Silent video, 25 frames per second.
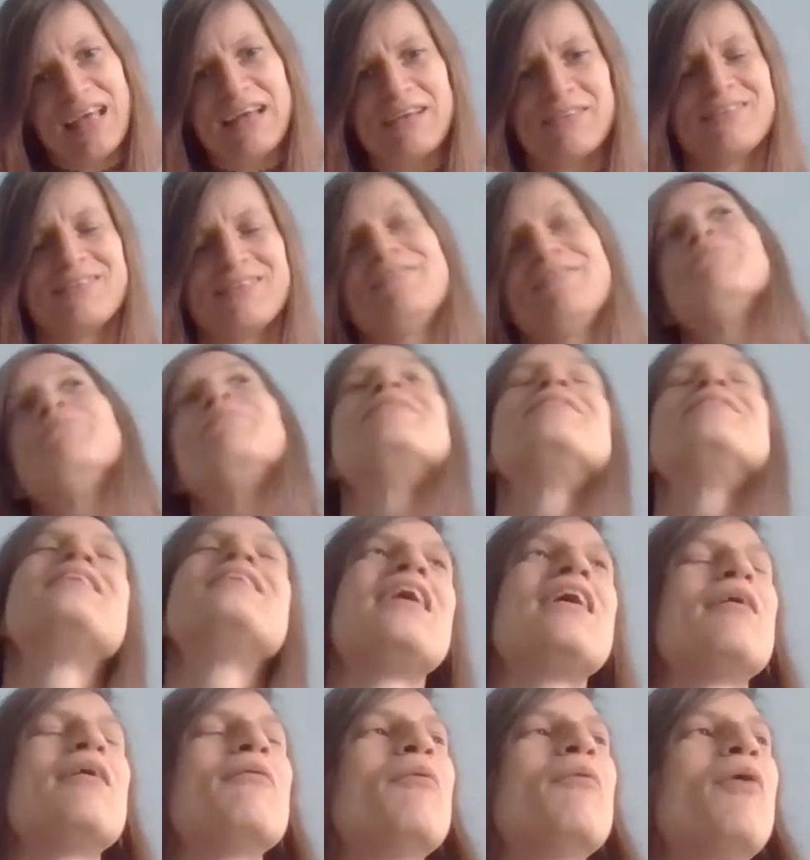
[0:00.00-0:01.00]
uh,
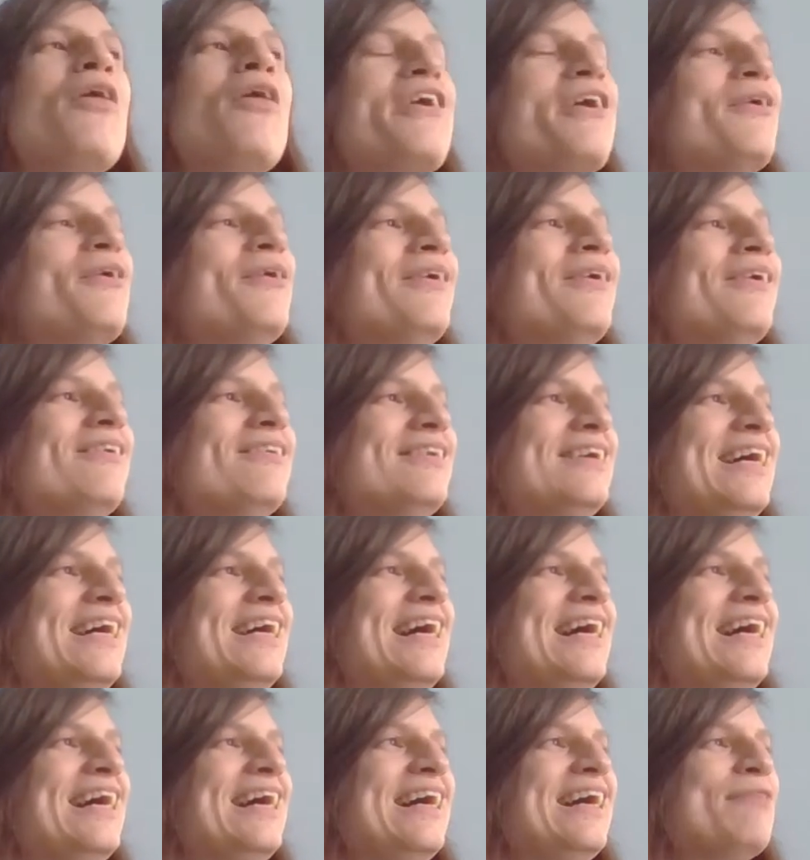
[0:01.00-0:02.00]
what they call
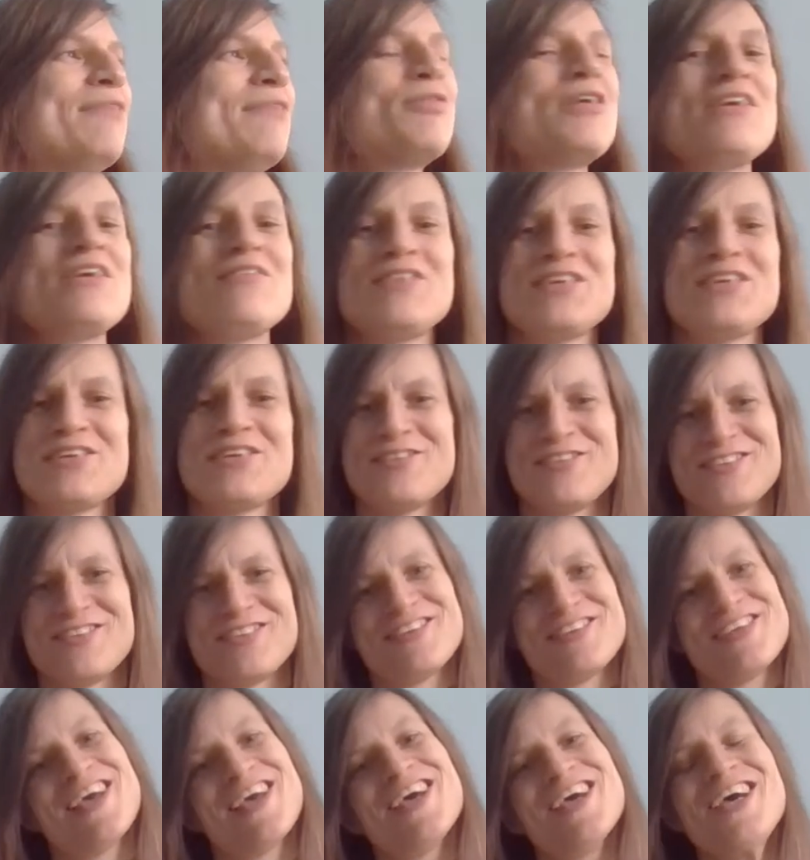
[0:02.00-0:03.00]
uh,
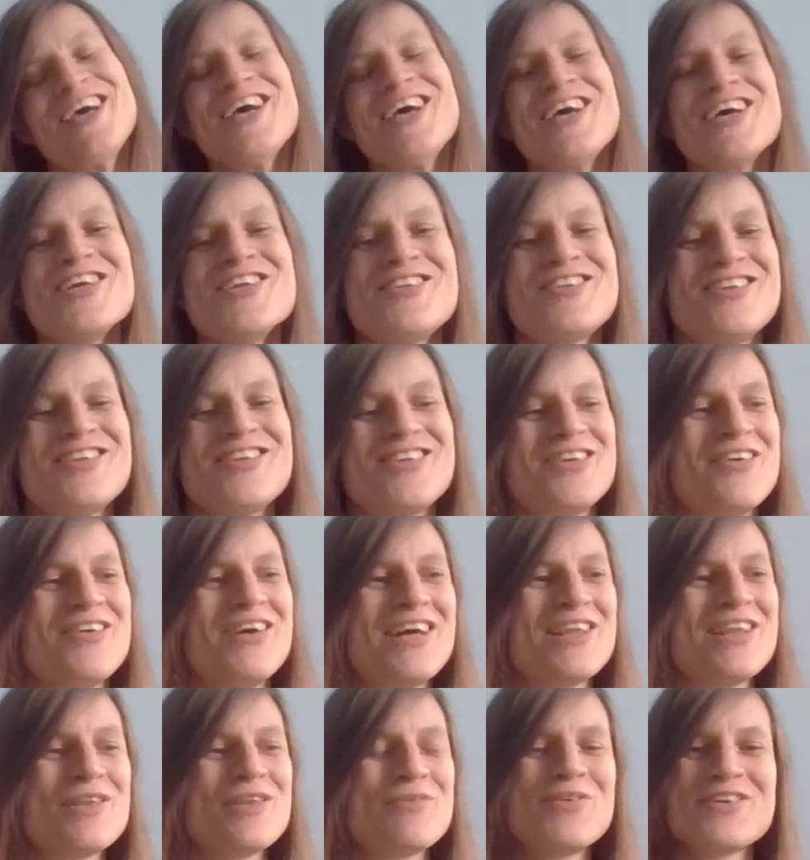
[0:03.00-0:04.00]
previews to
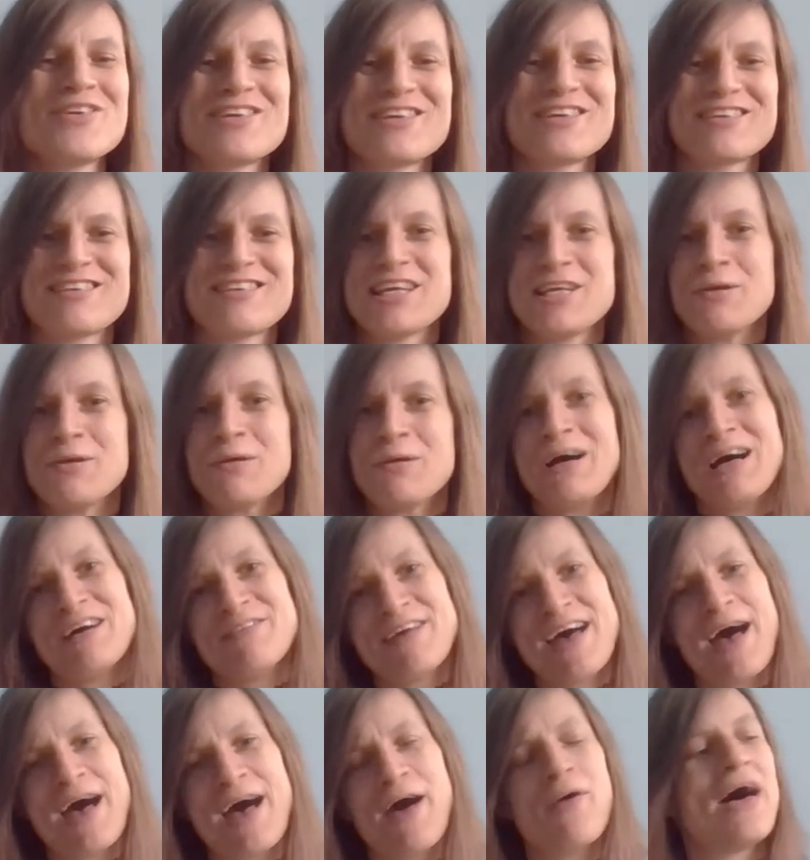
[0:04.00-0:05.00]
other books that you
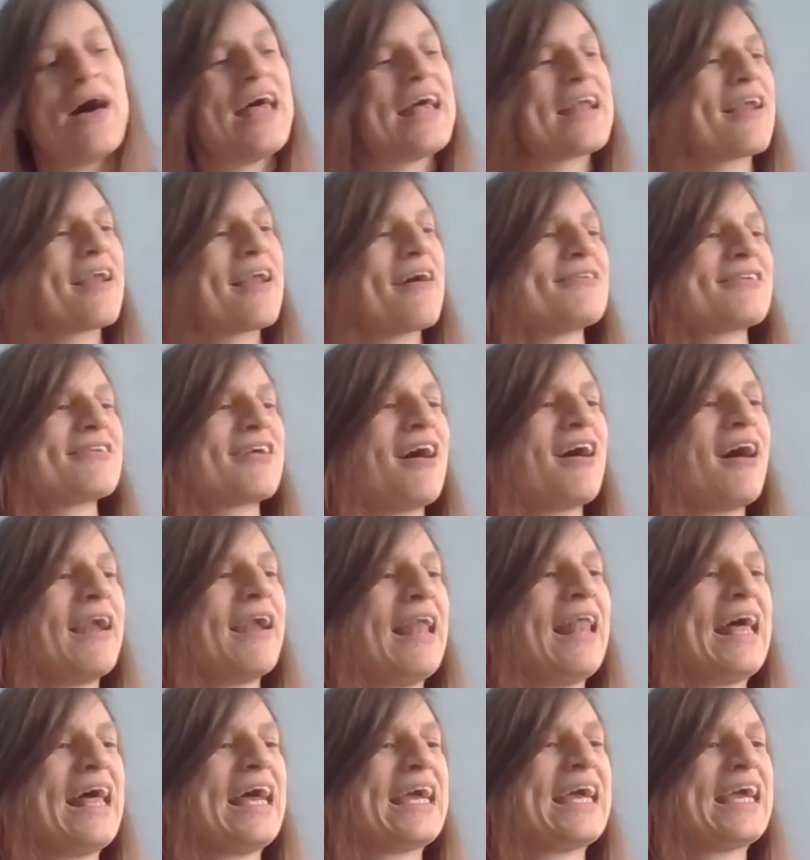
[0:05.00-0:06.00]
have out, and that's
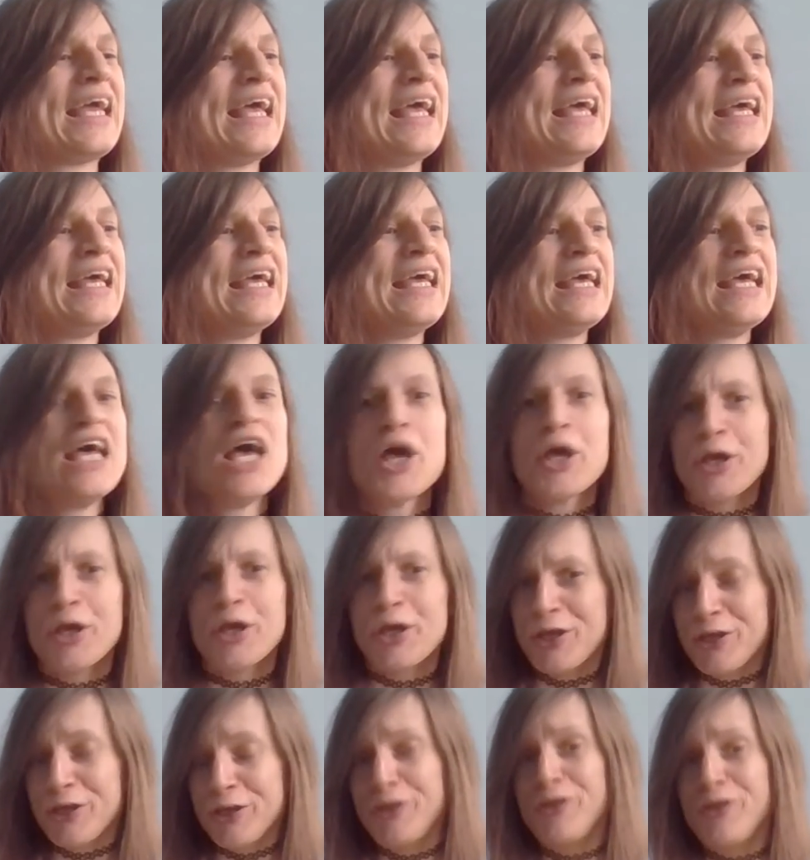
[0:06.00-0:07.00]
kind of like,
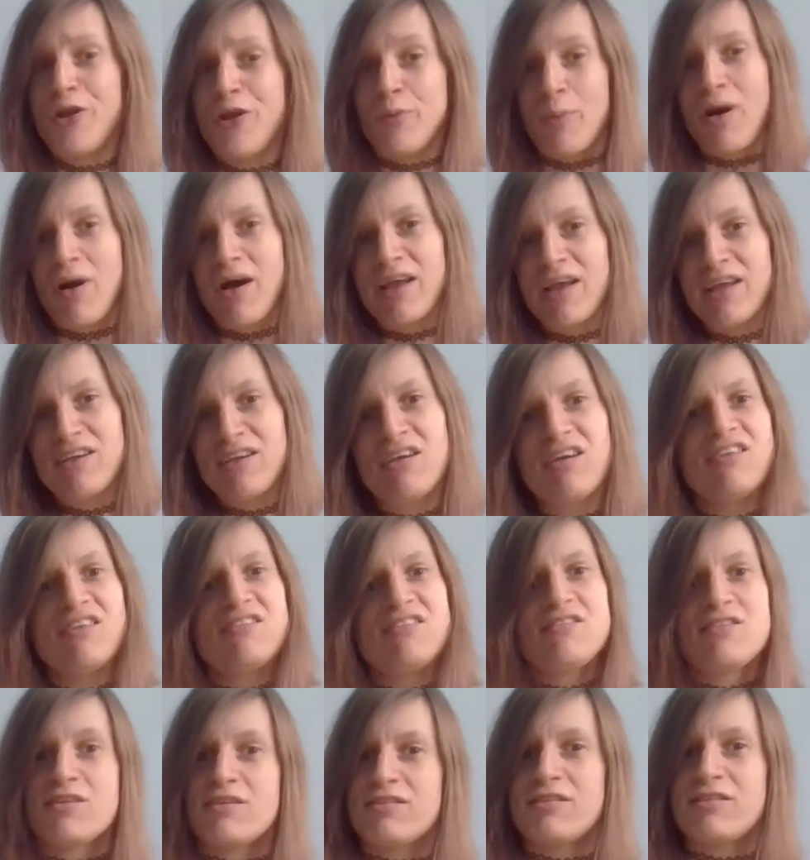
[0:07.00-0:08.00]
you know what, I
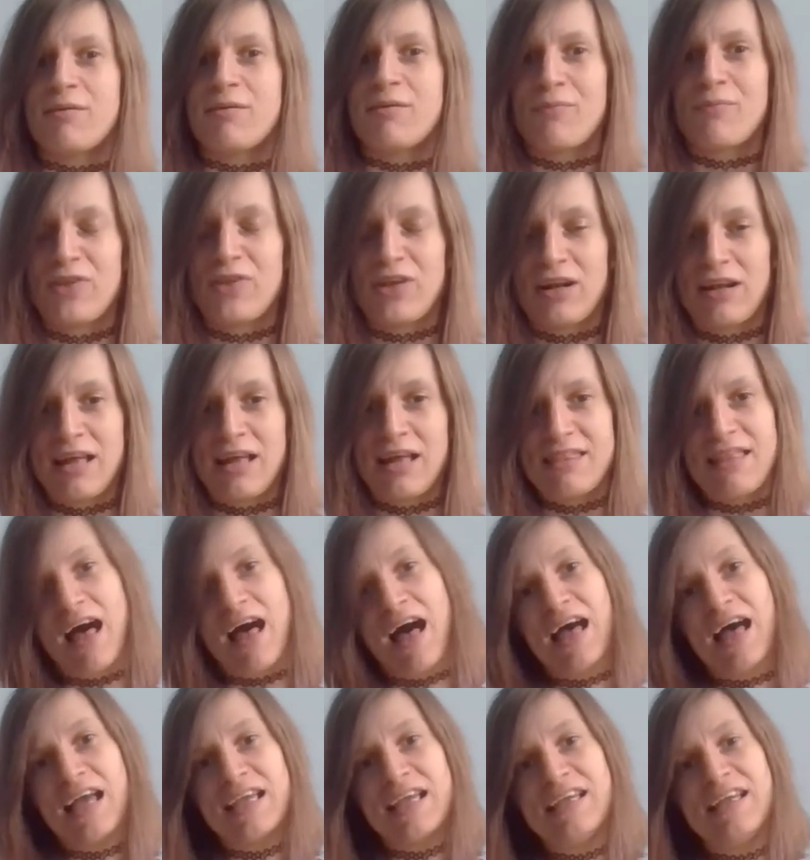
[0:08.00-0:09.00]
could do something like
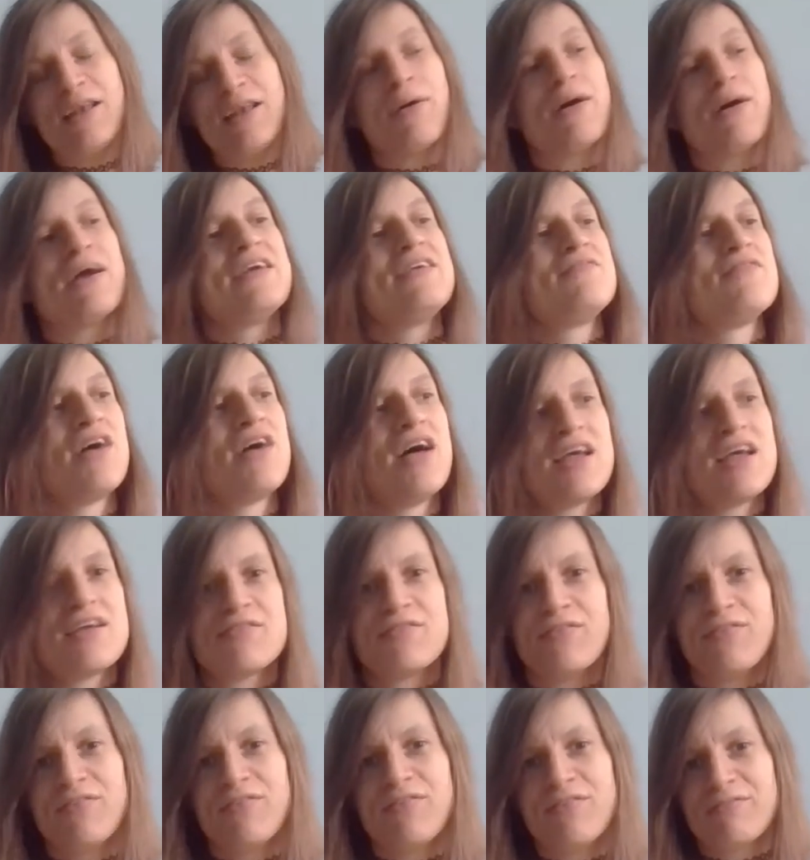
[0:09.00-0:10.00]
that. I, you know, I,
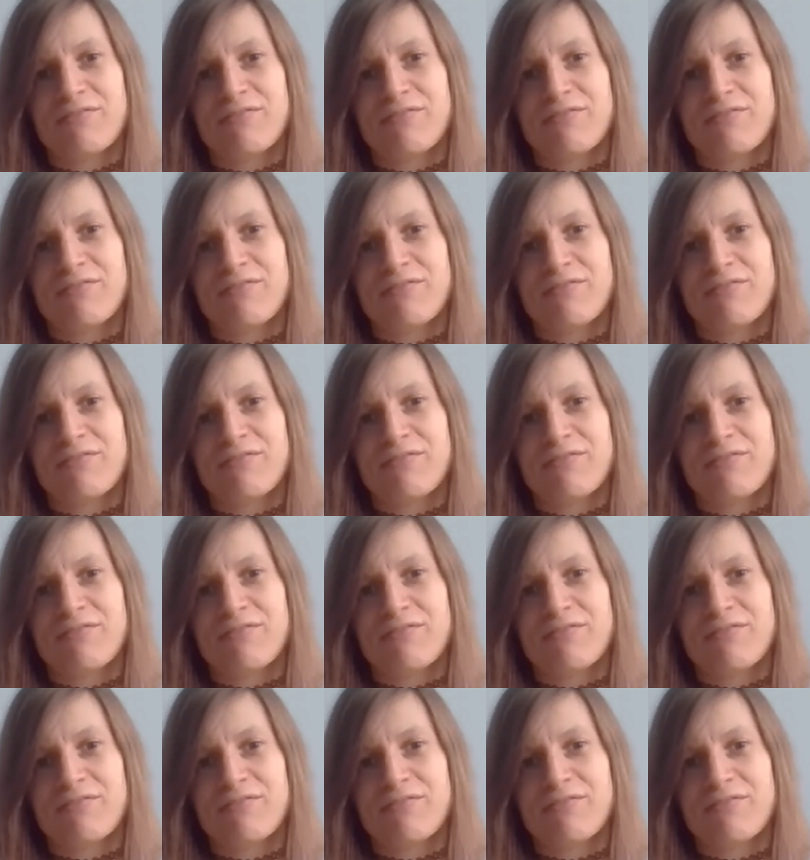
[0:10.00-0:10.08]
I've